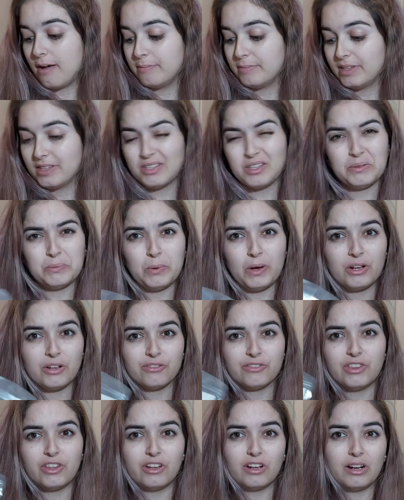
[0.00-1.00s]
This is one
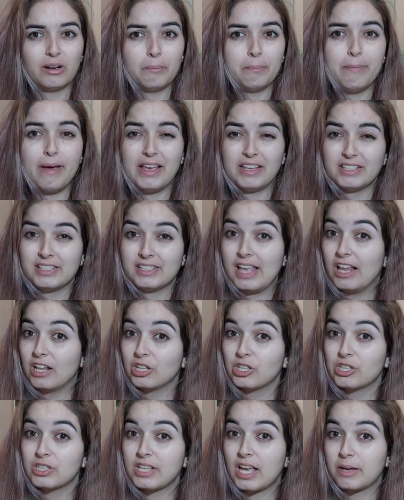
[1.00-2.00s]
of their best
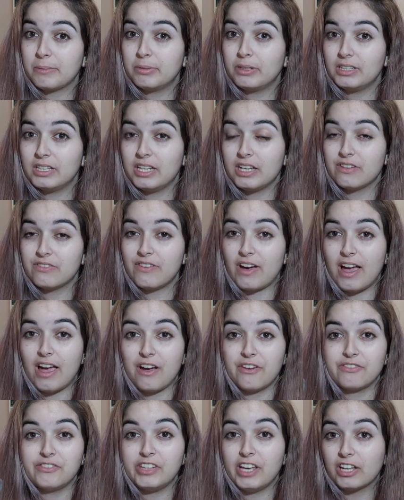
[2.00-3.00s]
sellers, I believe. I
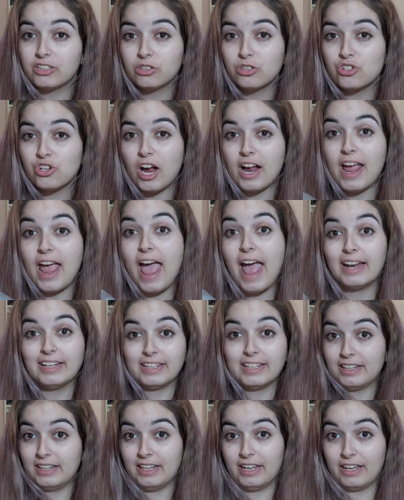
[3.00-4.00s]
have yet to try
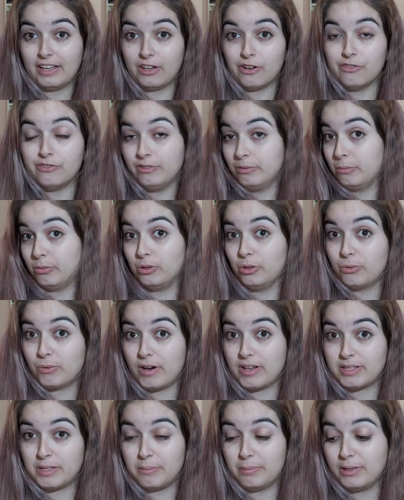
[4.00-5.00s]
anything from Glow
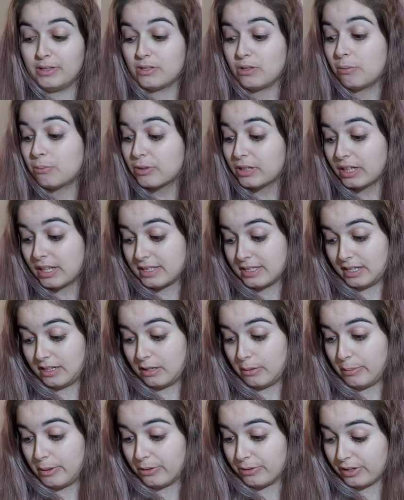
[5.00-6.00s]
Recipe, so I'm really excited
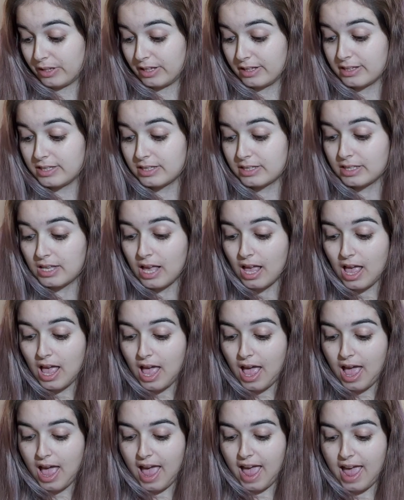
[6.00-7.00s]
about this.
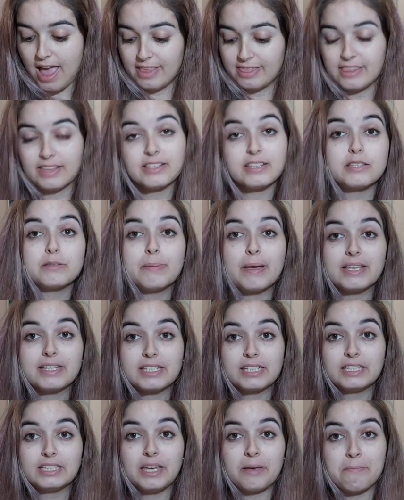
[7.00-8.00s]
And this is
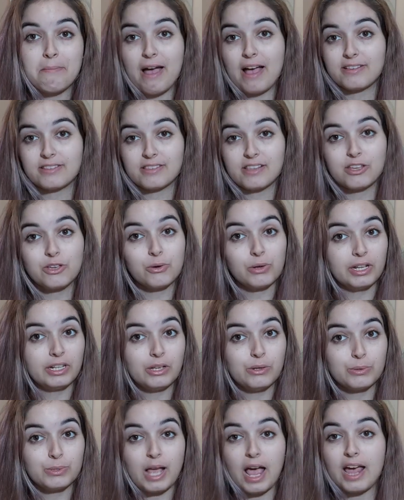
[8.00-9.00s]
basically a mask that you can
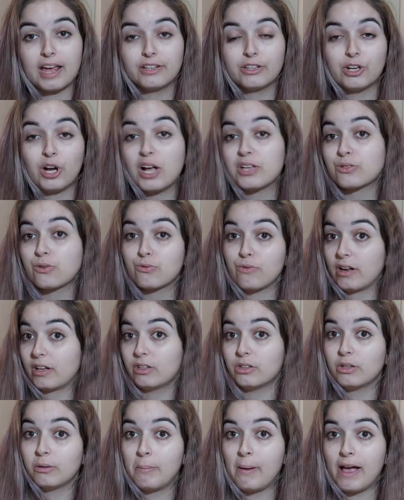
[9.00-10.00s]
use either as a
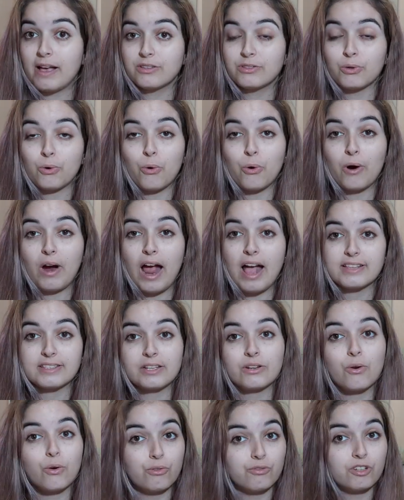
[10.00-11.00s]
regular mask or as
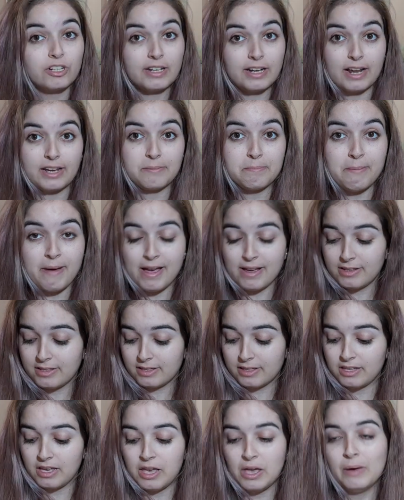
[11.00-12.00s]
an overnight
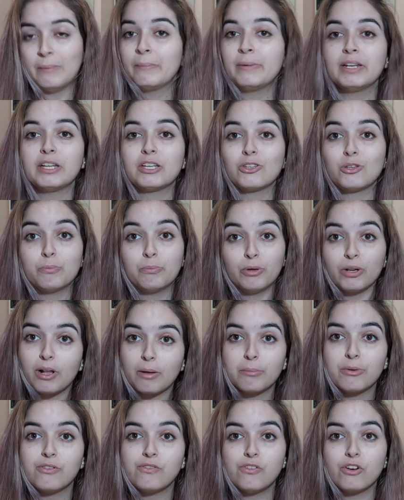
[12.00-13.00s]
mask, meaning you put
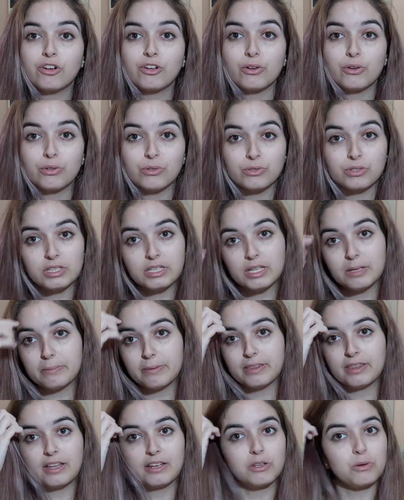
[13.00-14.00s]
it before you go to sleep
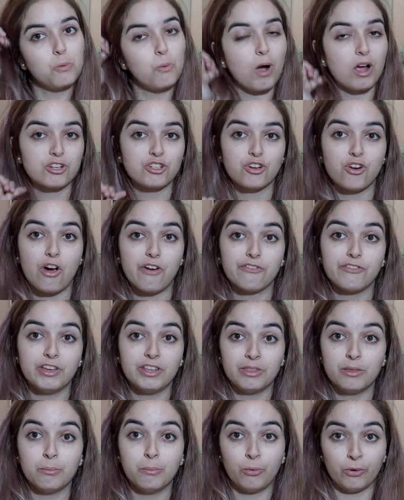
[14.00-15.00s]
and then you wash it off
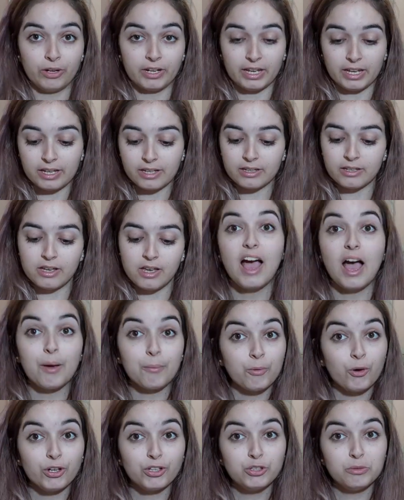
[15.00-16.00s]
in the morning.
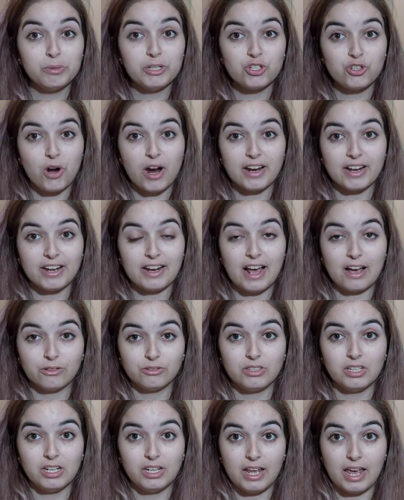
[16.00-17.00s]
I'm going to be trying it out
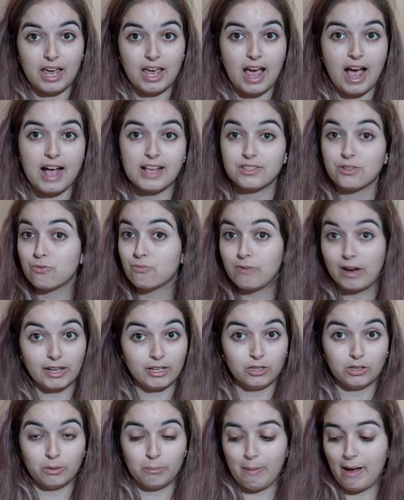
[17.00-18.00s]
today as a
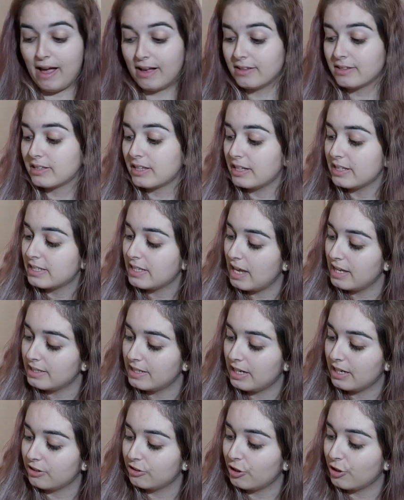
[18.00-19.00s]
regular mask. It says
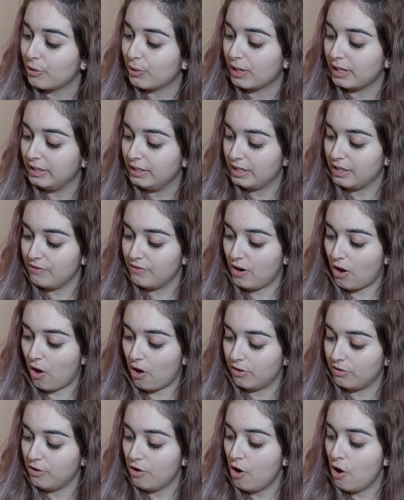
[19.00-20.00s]
here that you can leave it
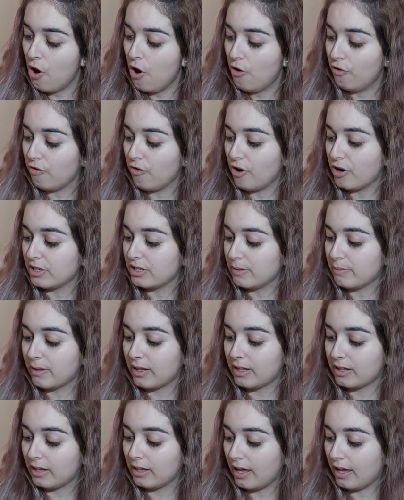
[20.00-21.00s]
on for
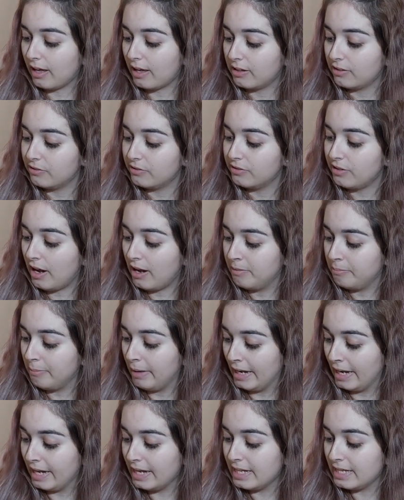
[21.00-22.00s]
something like 10
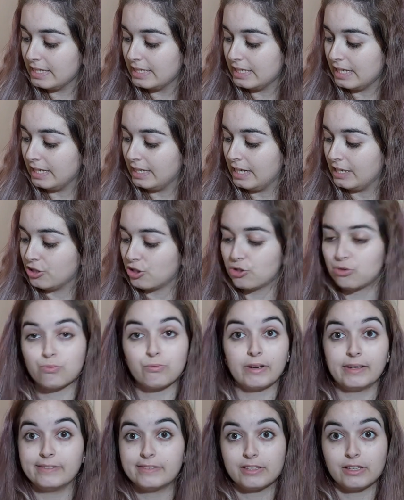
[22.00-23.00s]
minutes and then just
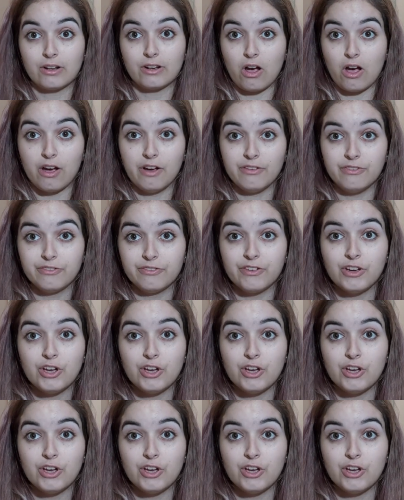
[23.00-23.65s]
rinse it off.